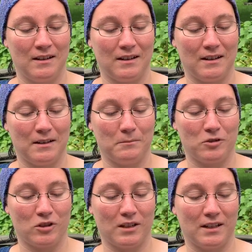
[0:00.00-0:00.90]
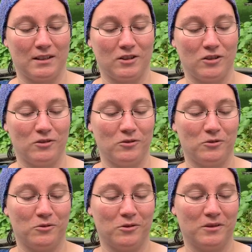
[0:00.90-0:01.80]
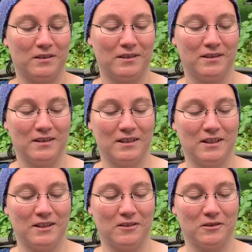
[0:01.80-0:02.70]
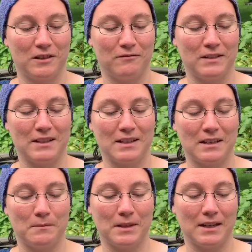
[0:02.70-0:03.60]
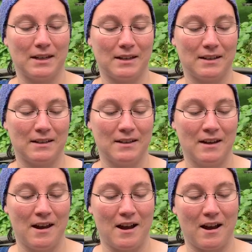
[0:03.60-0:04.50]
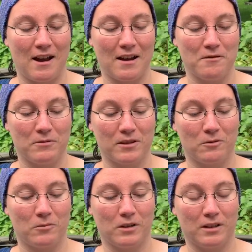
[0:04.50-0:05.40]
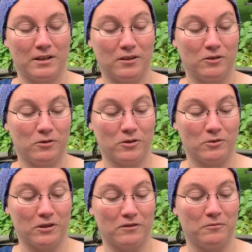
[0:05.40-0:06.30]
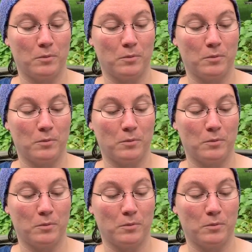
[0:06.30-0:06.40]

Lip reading: I'm trying to you know, convince him that I was the one who sort of